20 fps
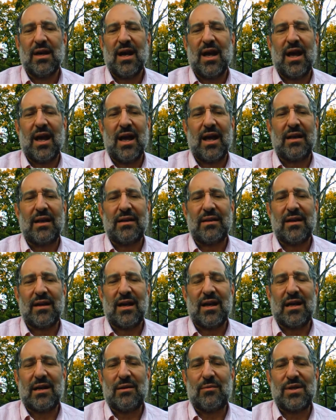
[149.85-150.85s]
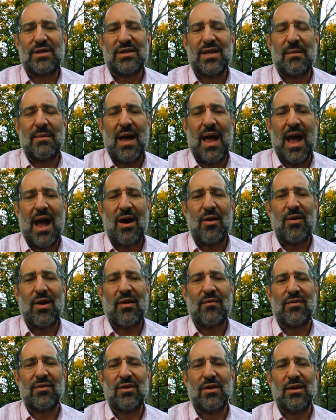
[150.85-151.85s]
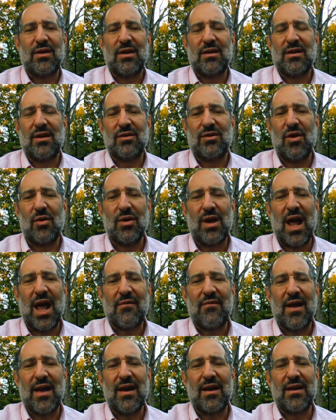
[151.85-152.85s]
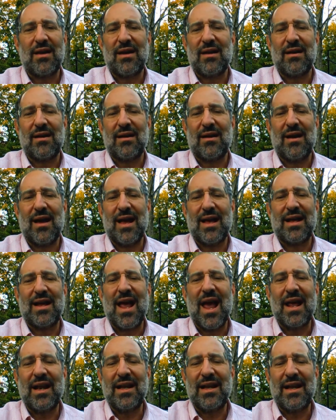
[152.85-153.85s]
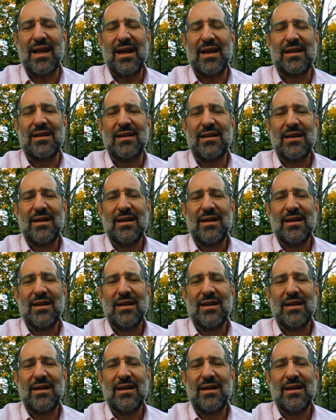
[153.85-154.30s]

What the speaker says: and we somehow don't have any